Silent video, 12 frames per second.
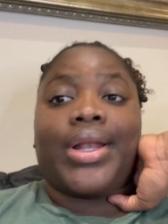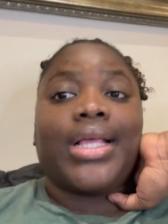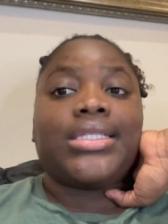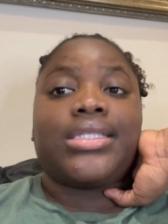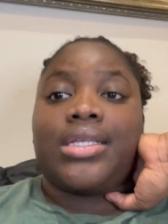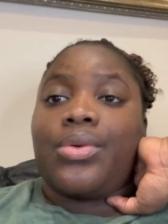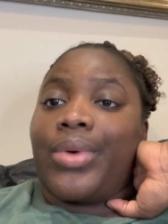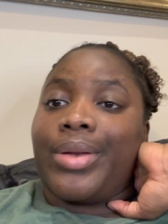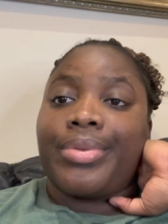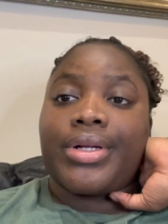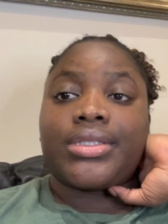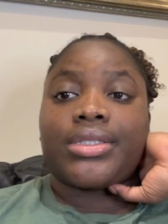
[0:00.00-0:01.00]
I see one
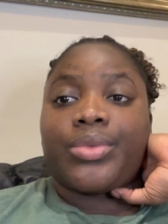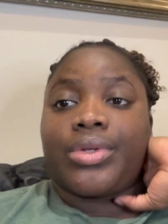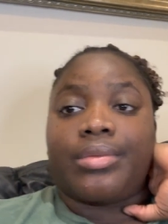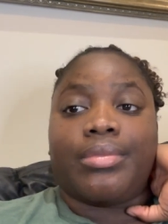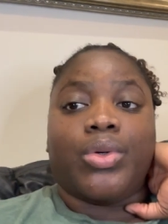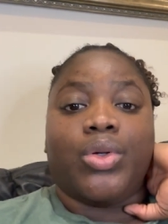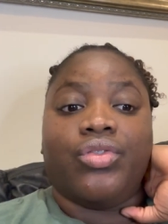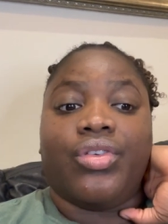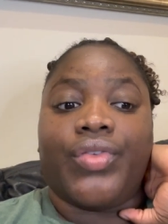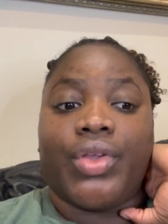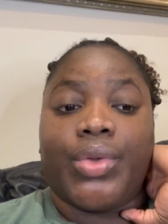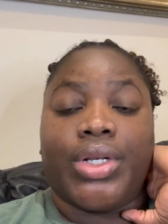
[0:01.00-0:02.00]
person with a mold
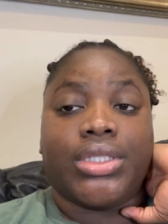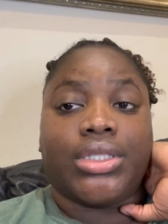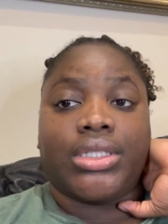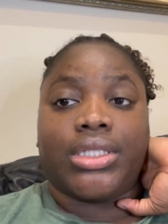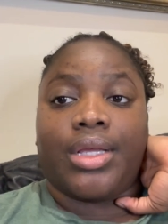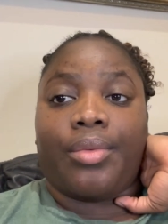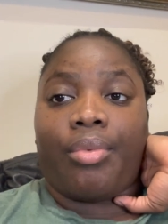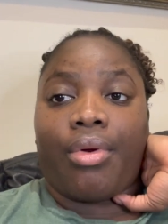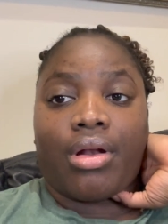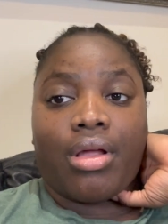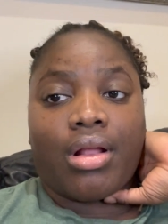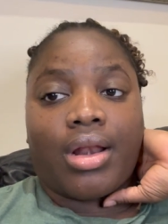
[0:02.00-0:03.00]
review and it's the same
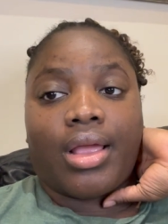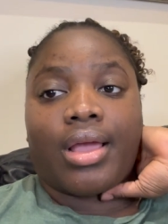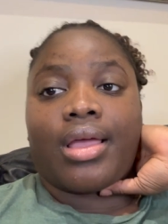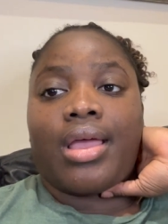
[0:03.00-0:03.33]
product, like